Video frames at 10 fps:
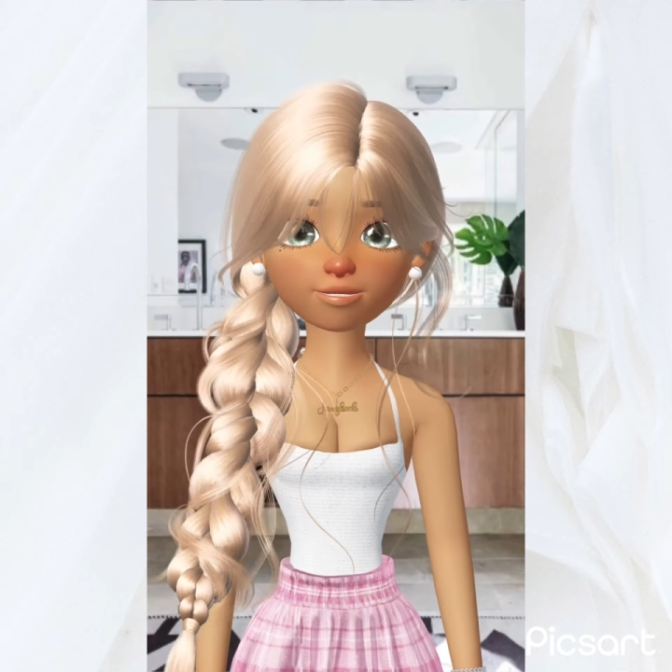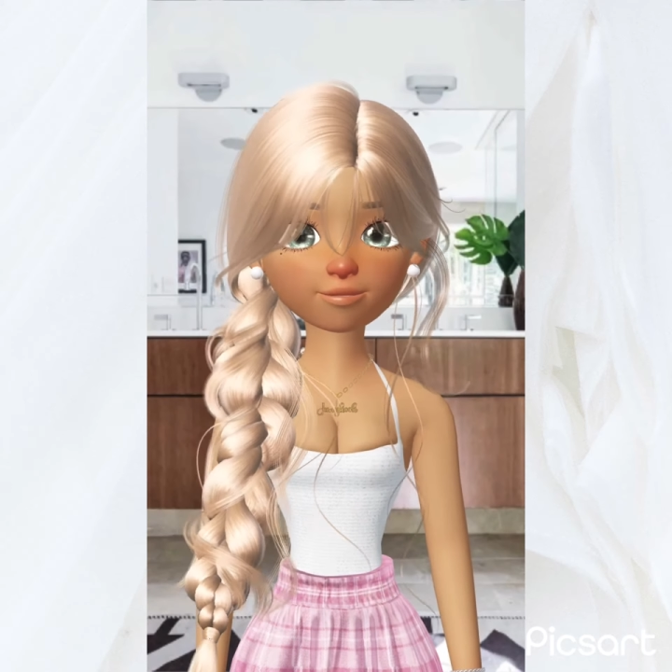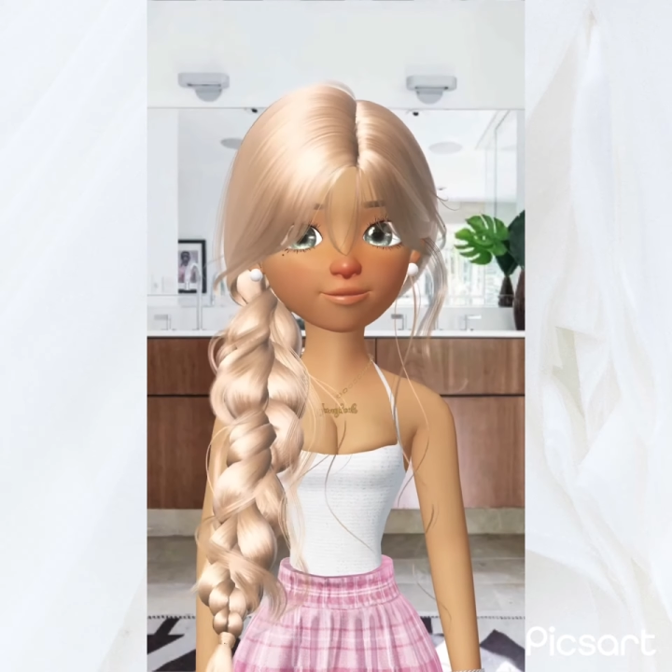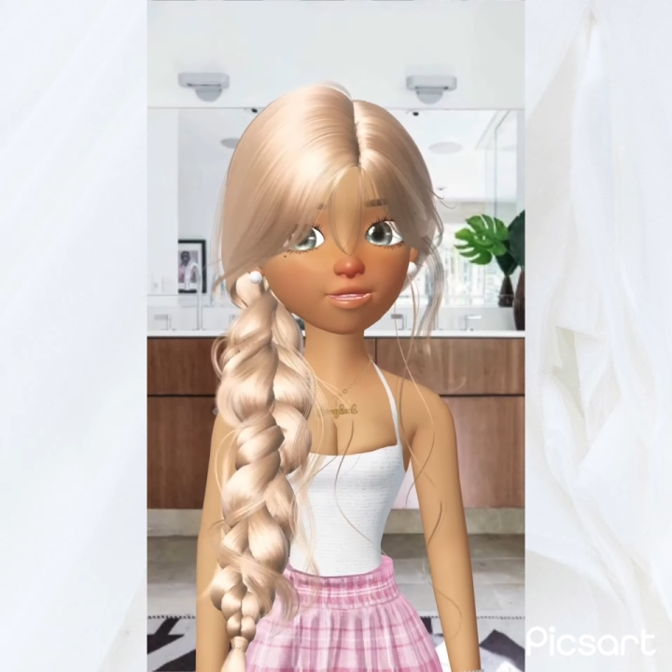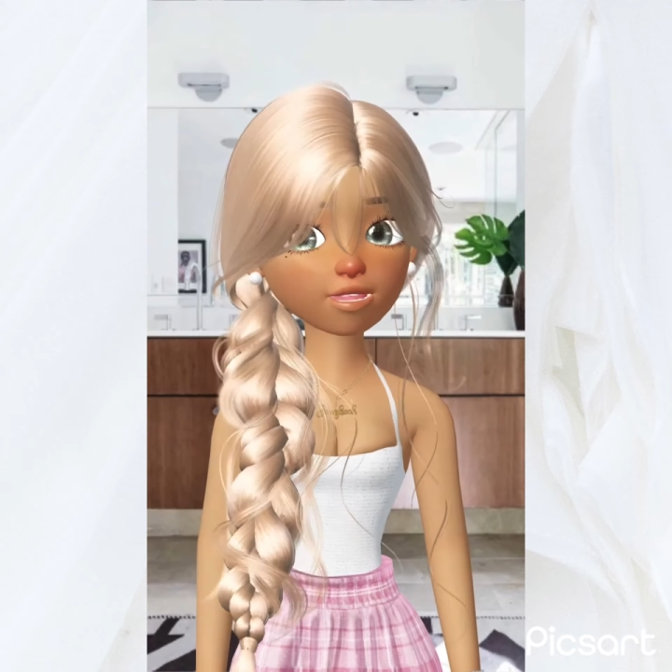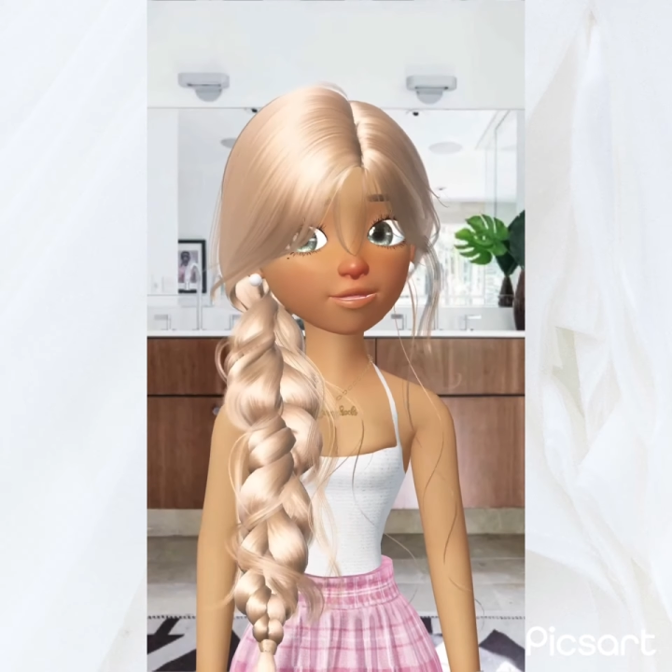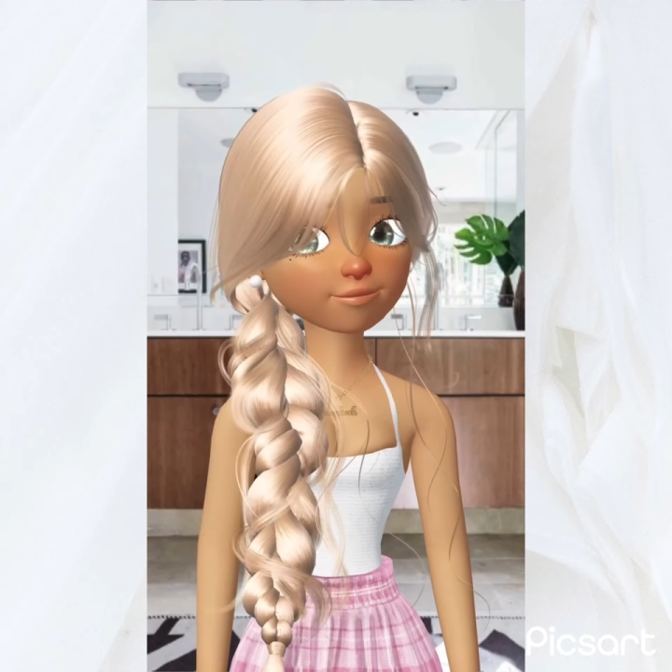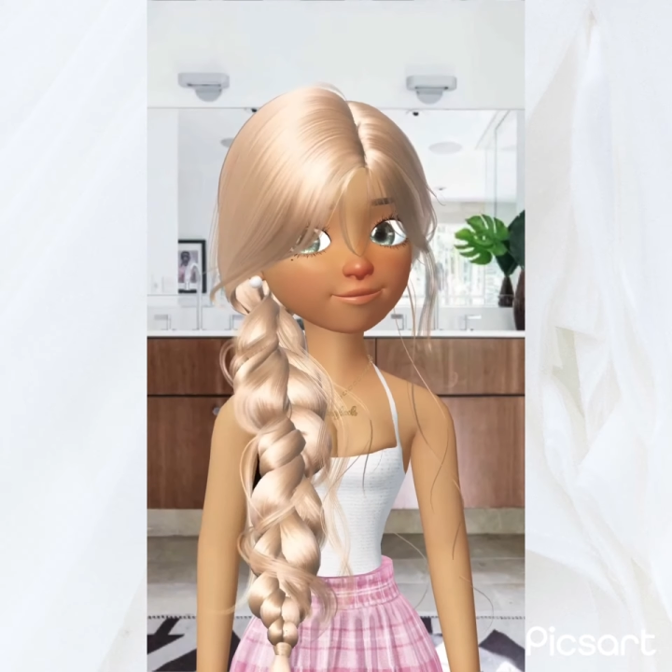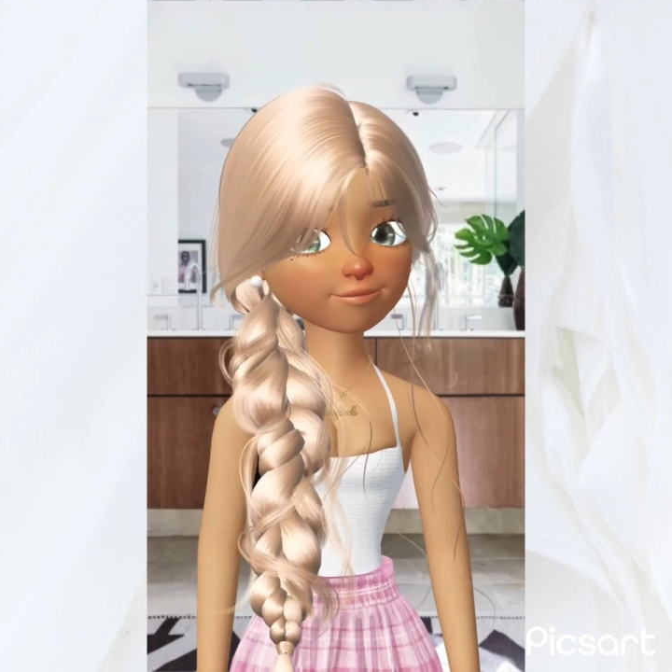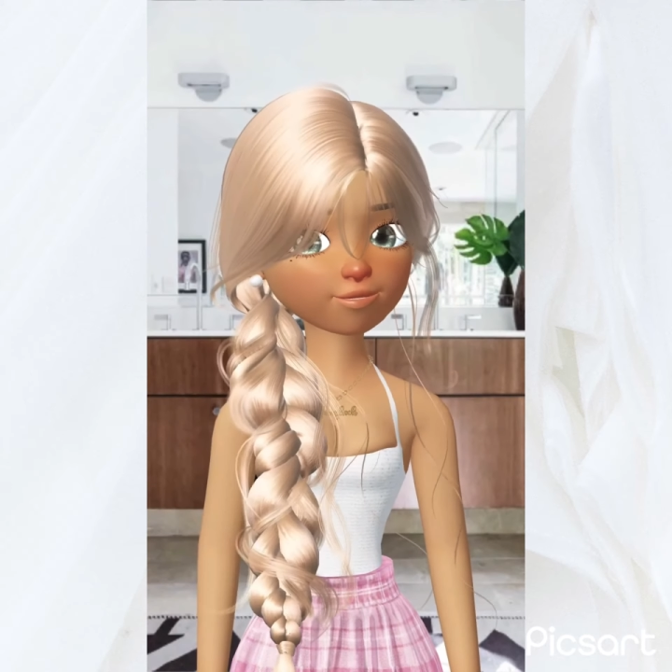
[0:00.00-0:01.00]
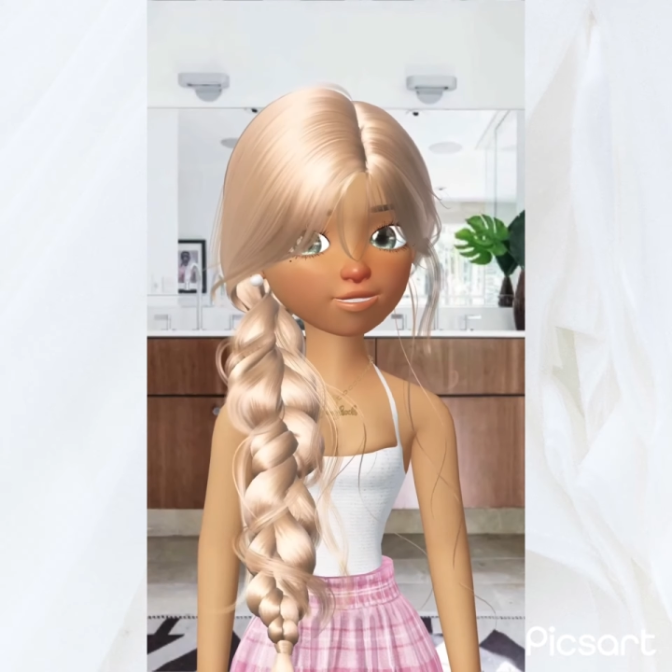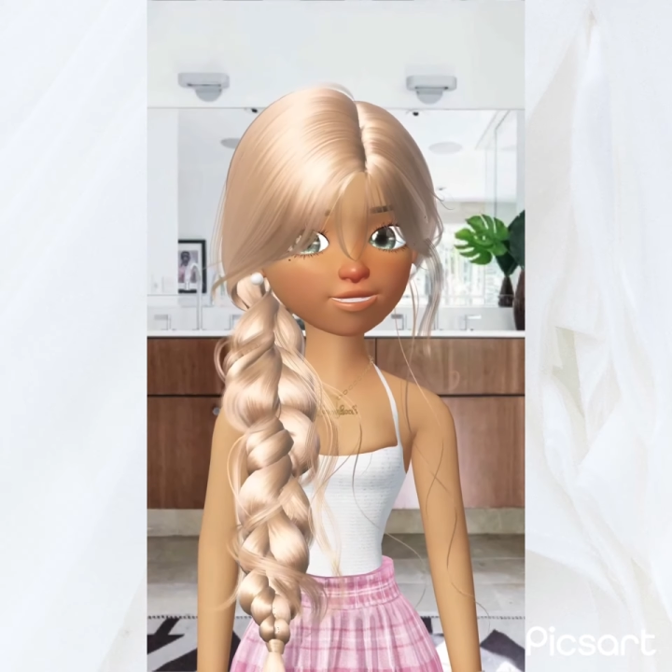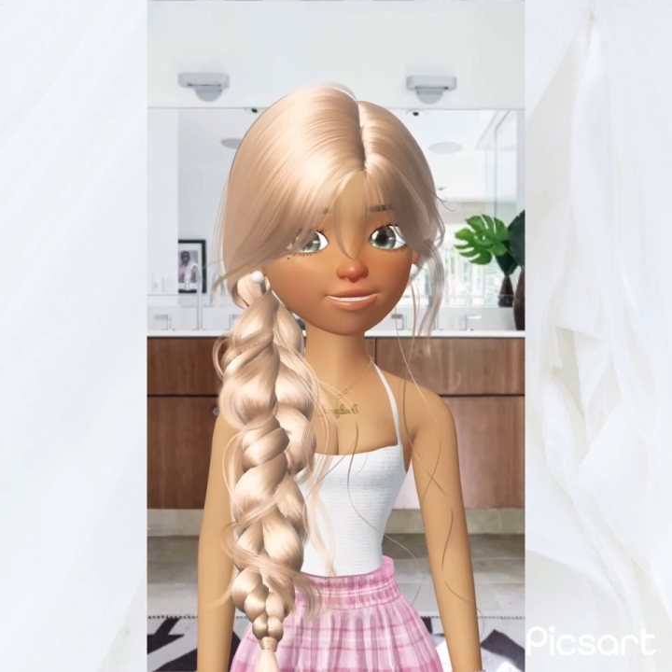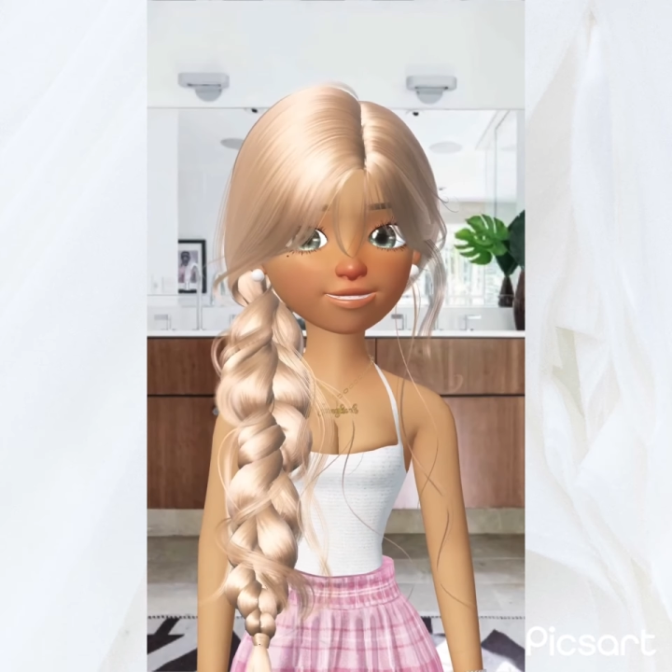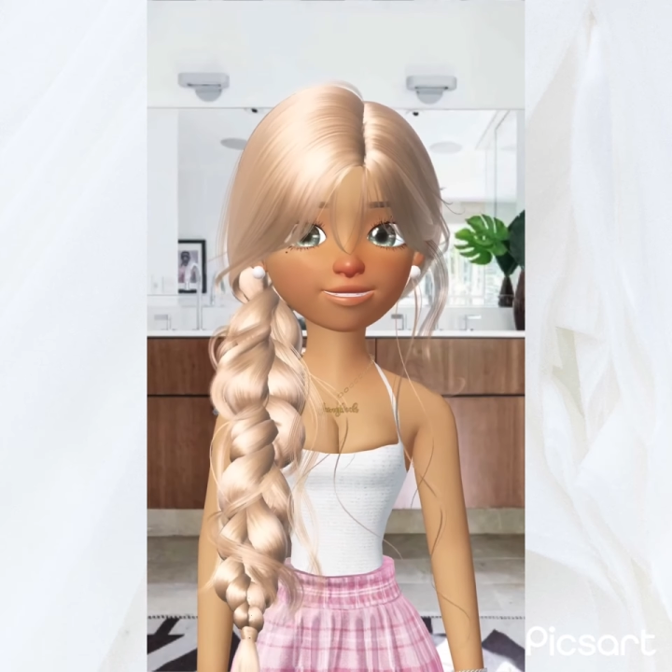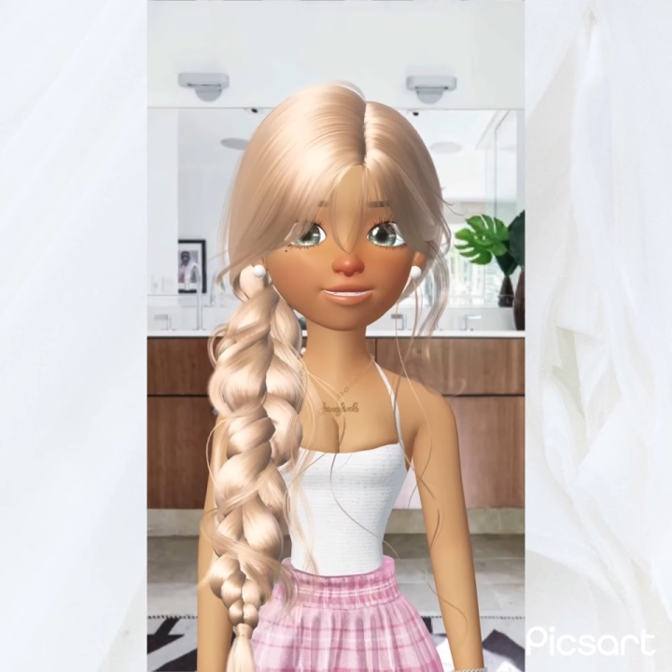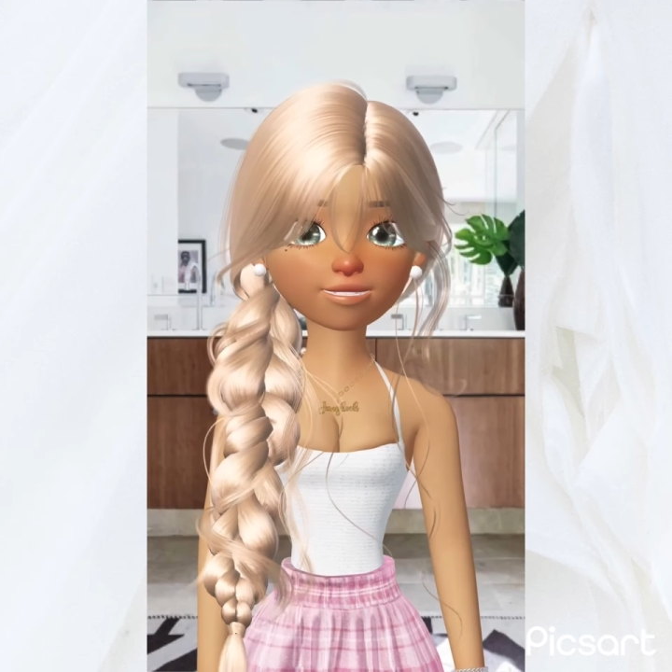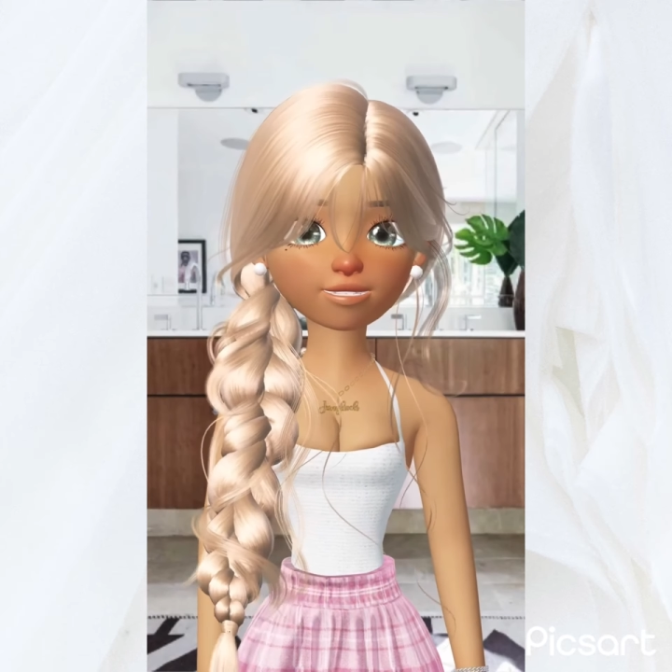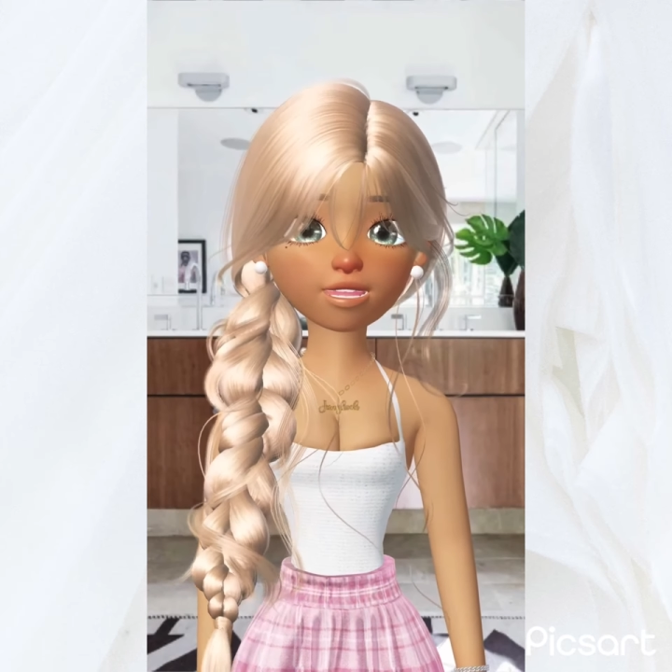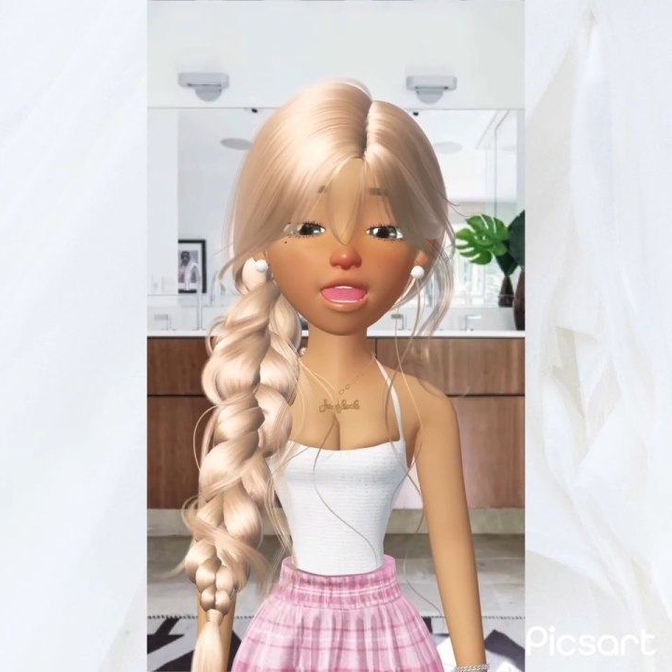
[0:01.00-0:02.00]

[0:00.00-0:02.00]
So, first,